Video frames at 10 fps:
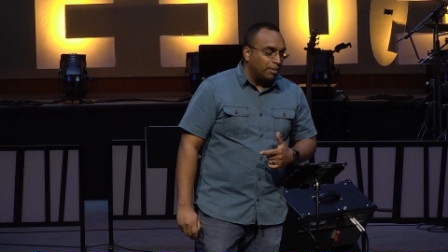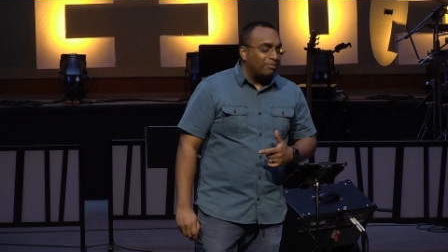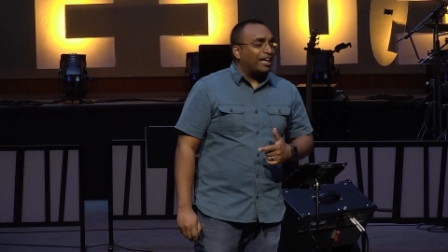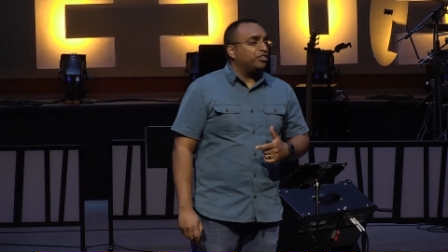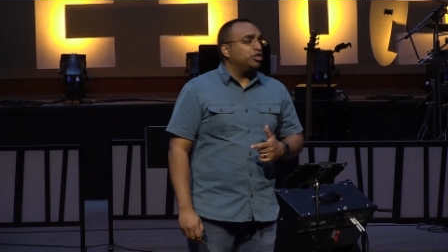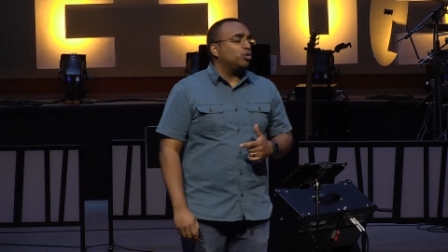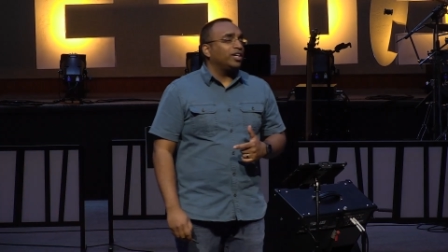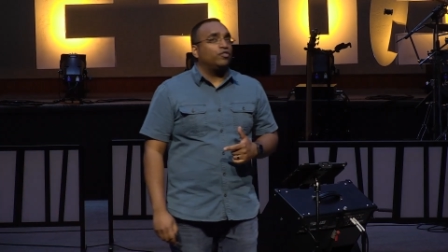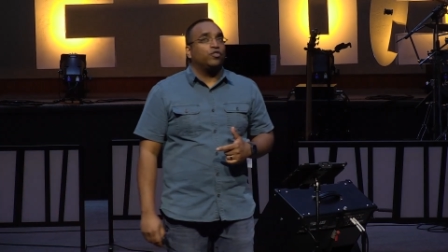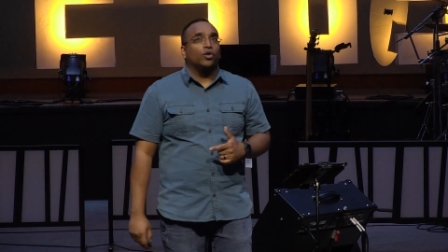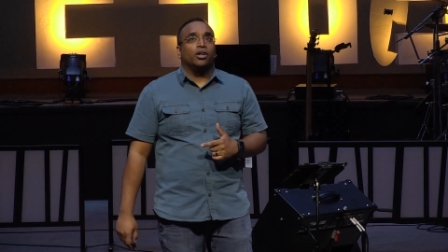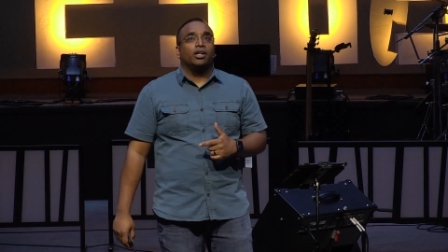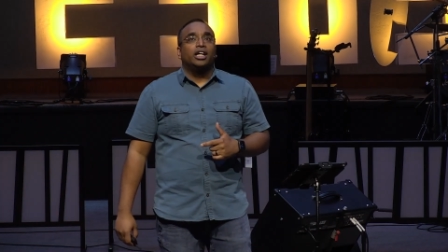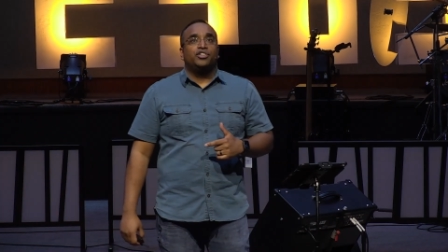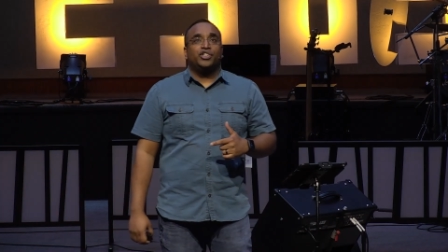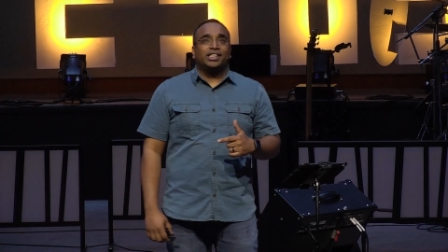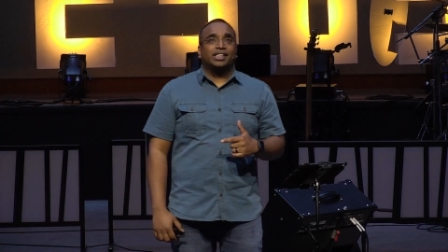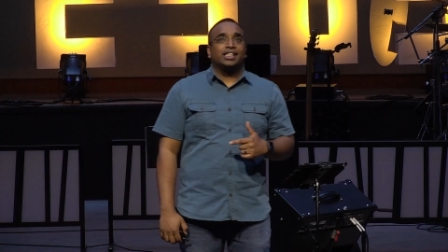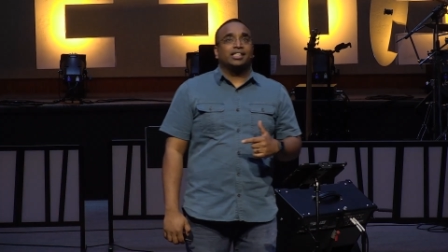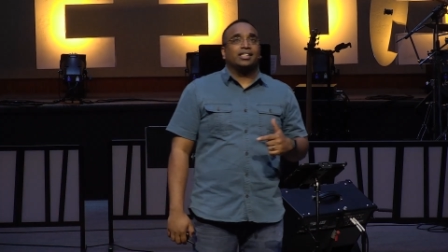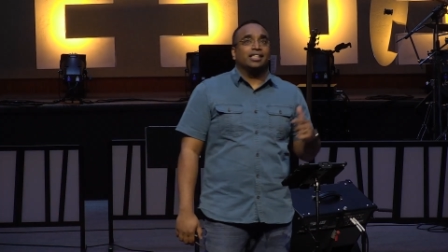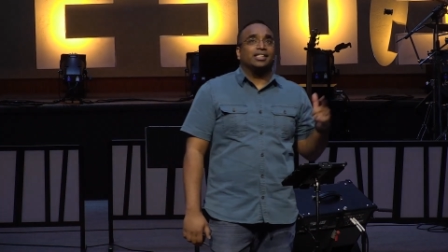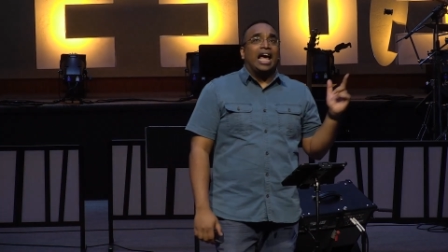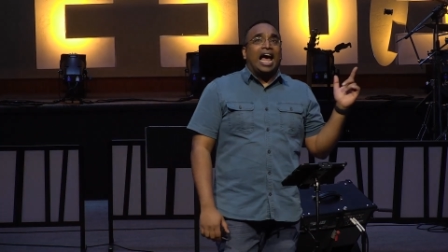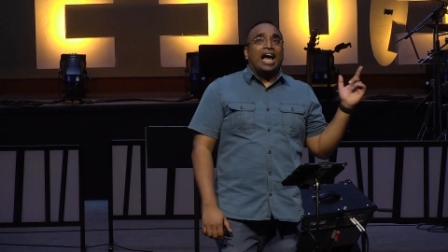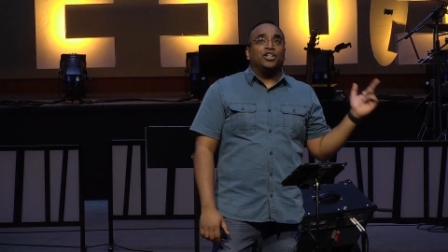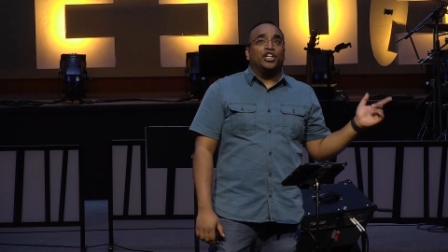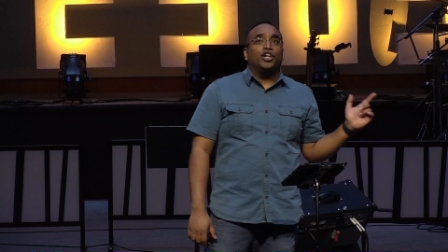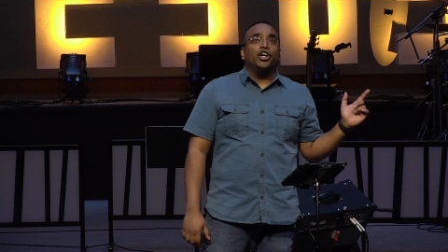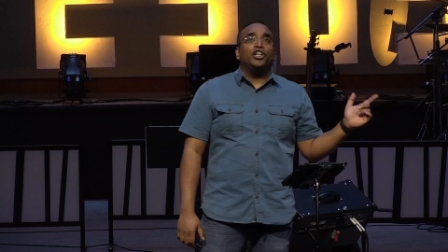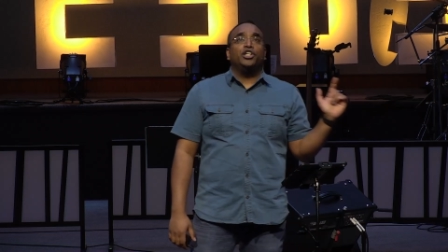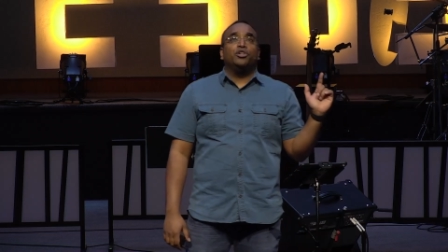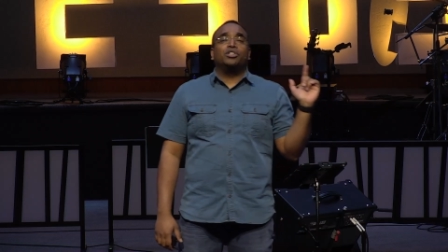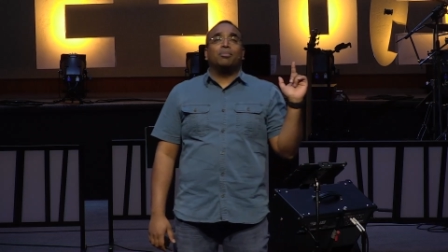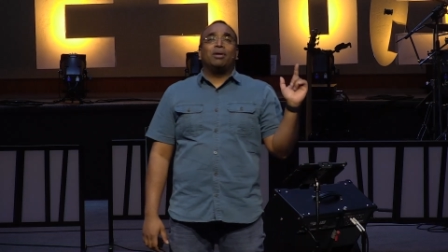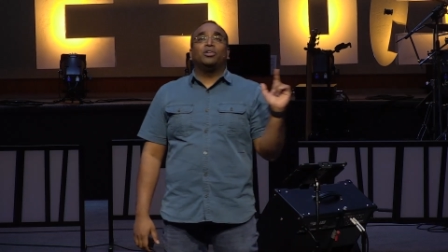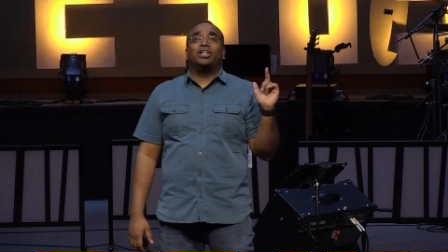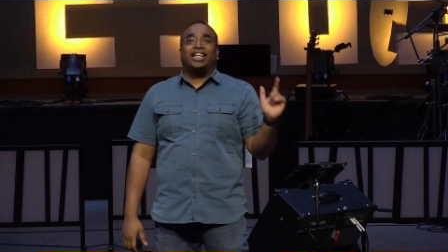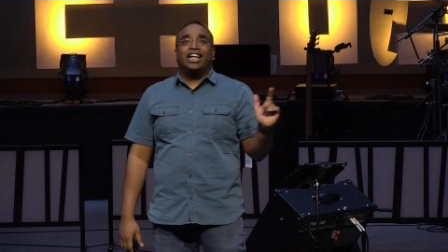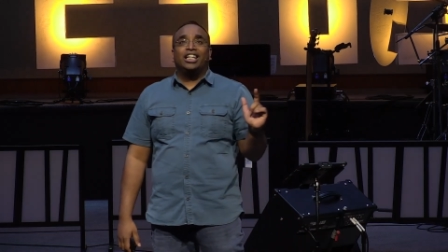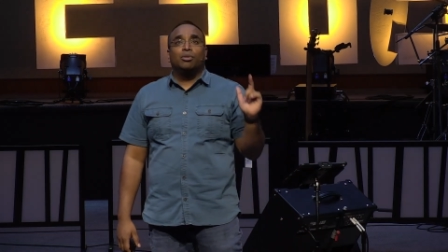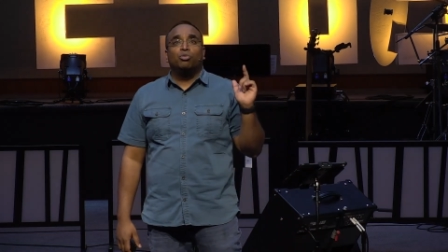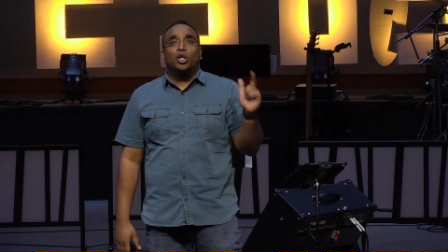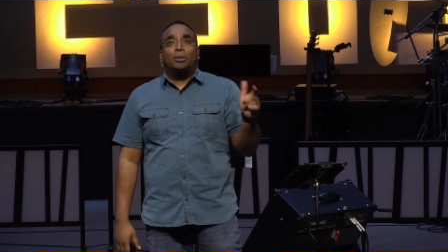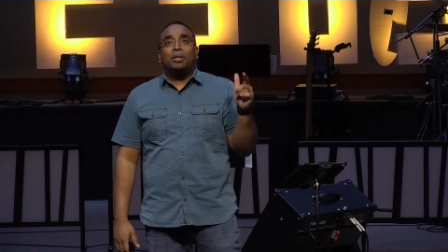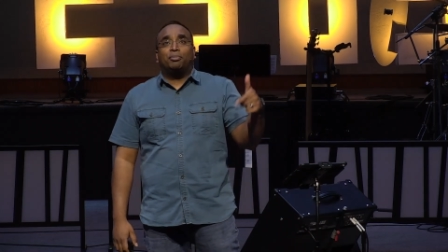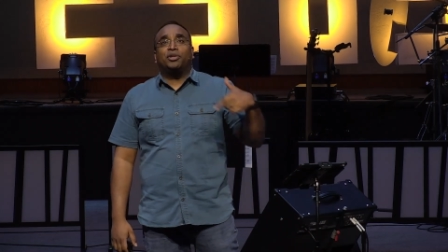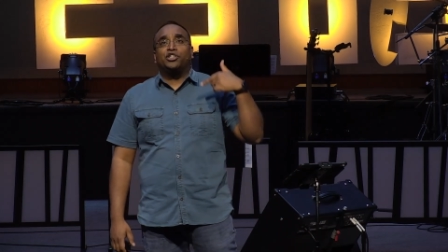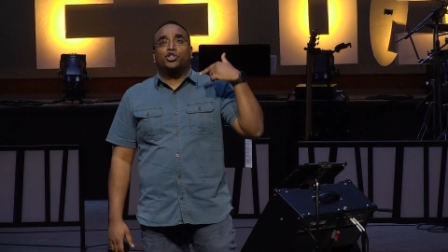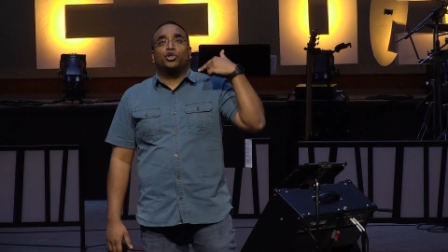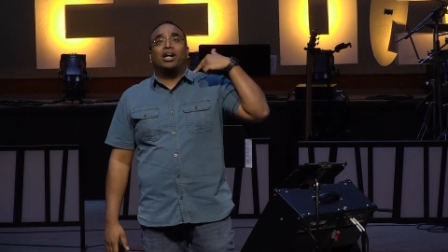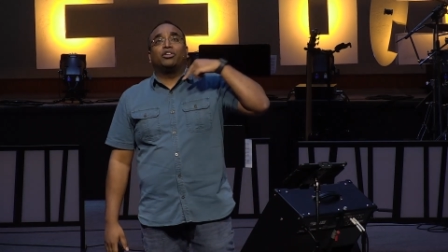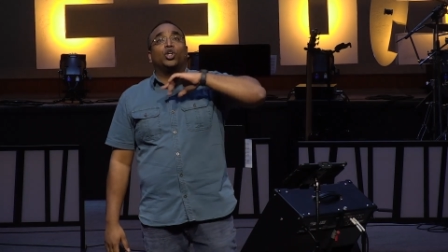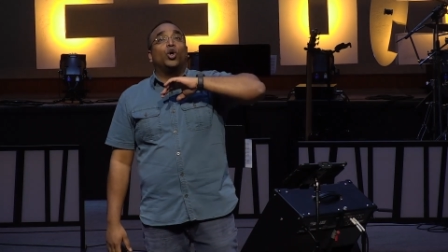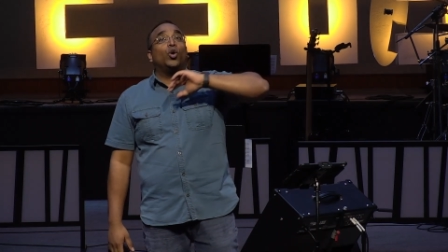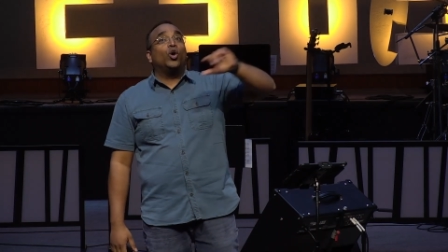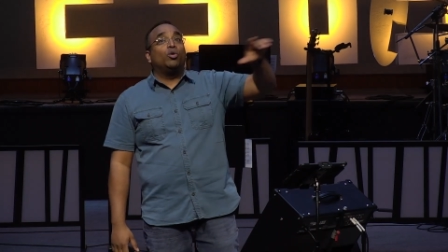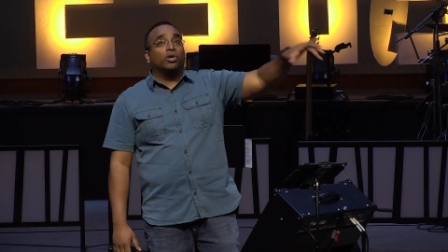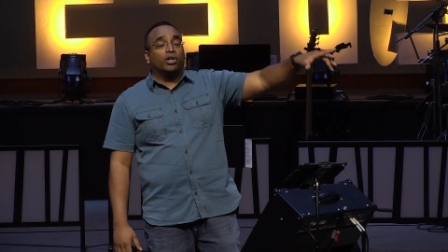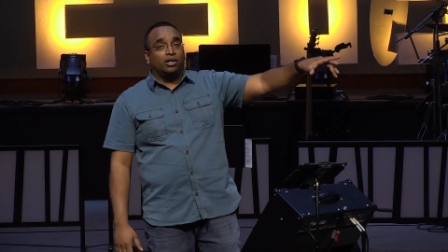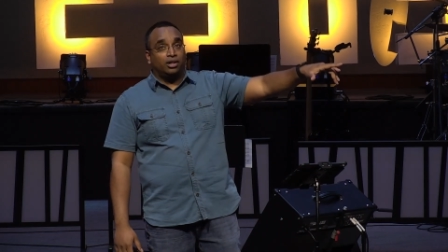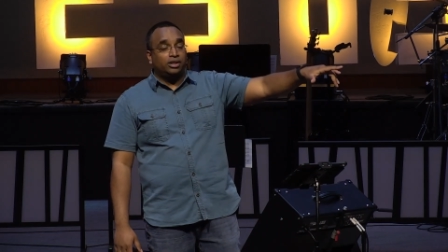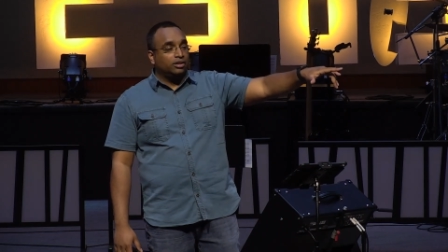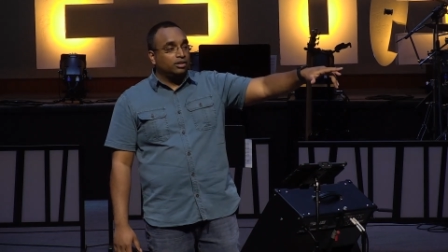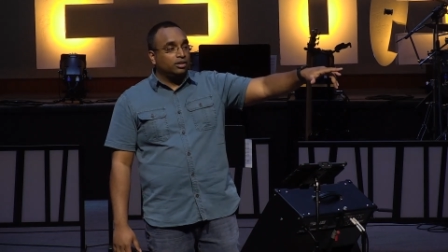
Matthew 24, Jesus says this, "And the good news about the kingdom will be preached throughout the whole world